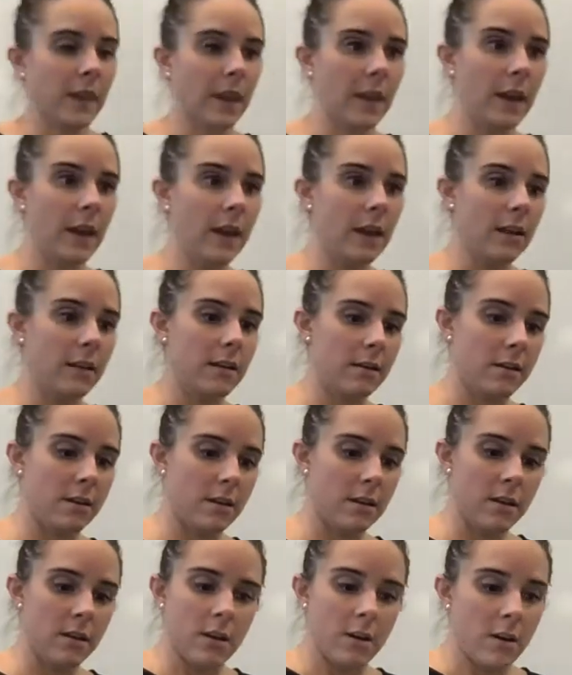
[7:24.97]
okay?
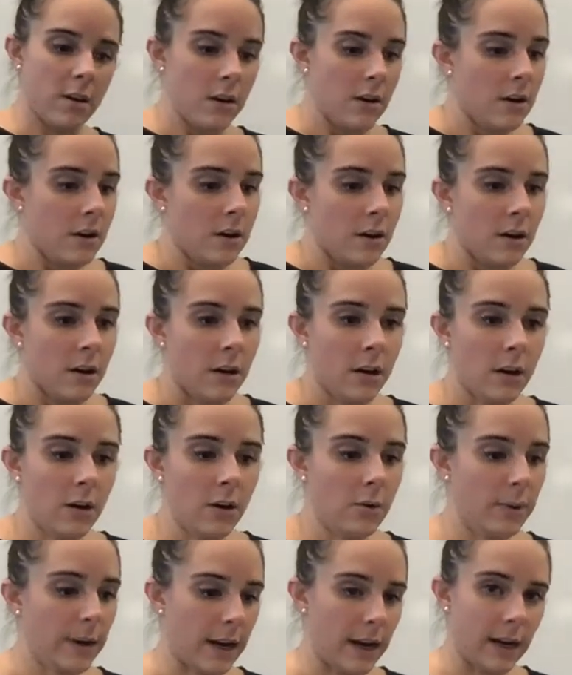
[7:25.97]

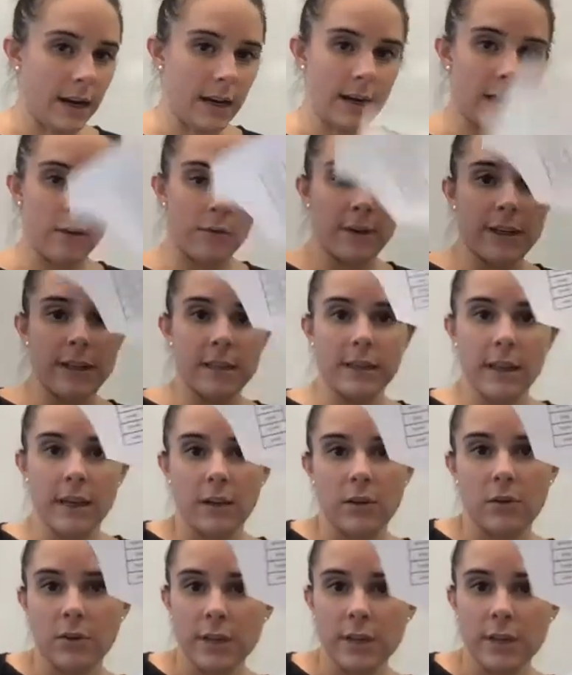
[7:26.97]
All right, I can recycle